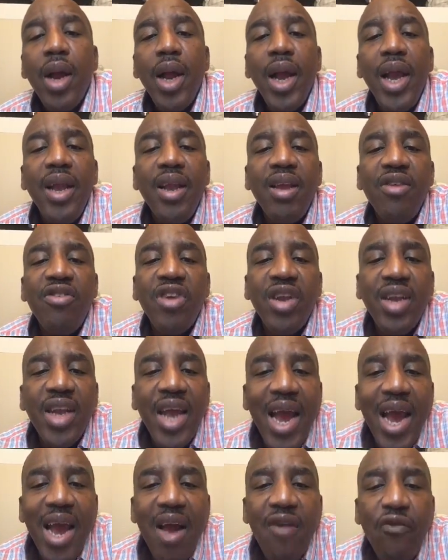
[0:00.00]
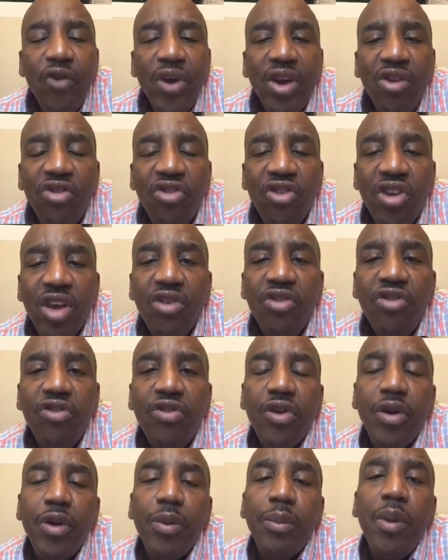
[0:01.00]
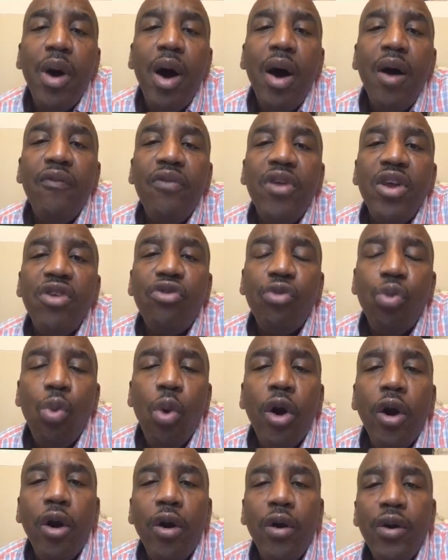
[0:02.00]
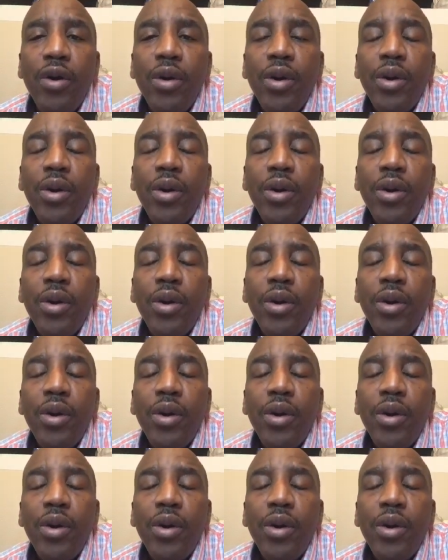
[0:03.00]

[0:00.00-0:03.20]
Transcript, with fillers: It is in every system of this world